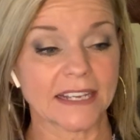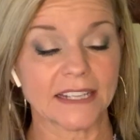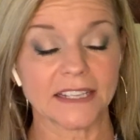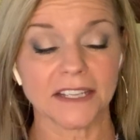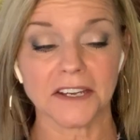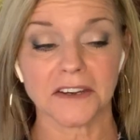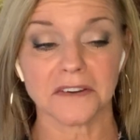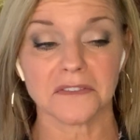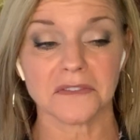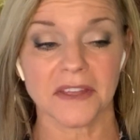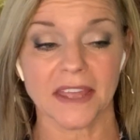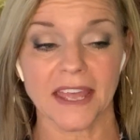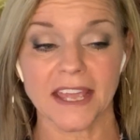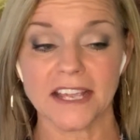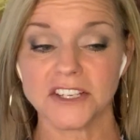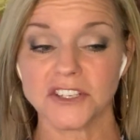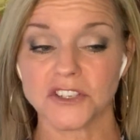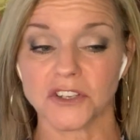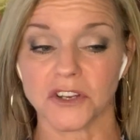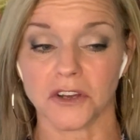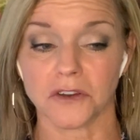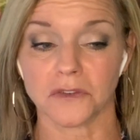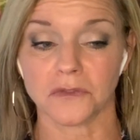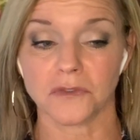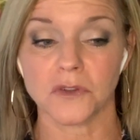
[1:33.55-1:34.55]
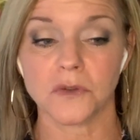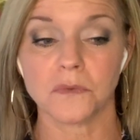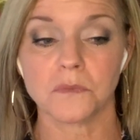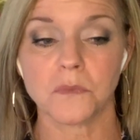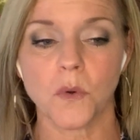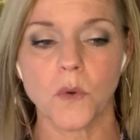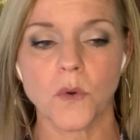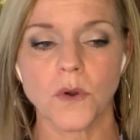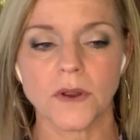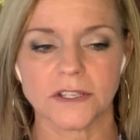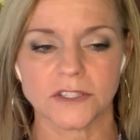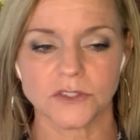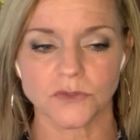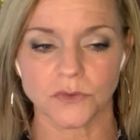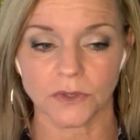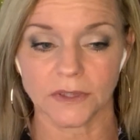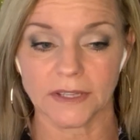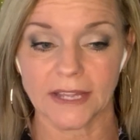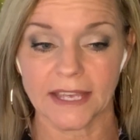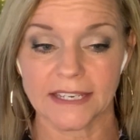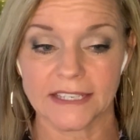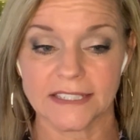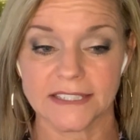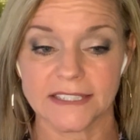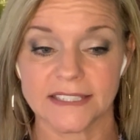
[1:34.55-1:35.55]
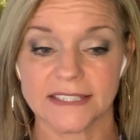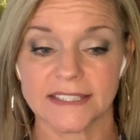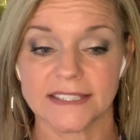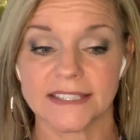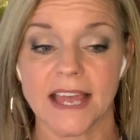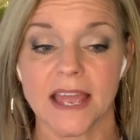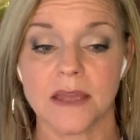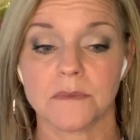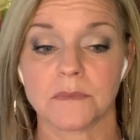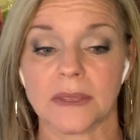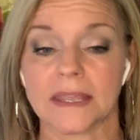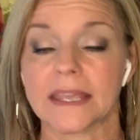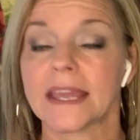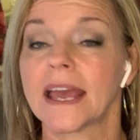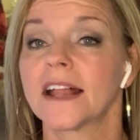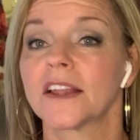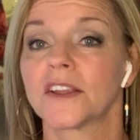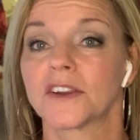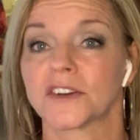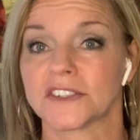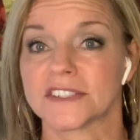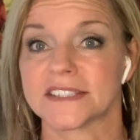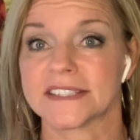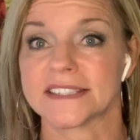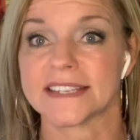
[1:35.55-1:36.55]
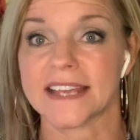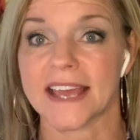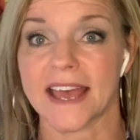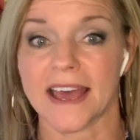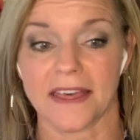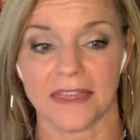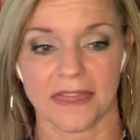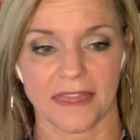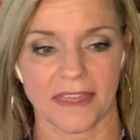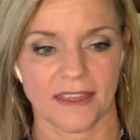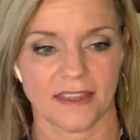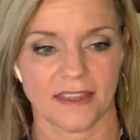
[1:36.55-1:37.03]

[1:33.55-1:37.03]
clarification on a few points related to Simon Keller's death.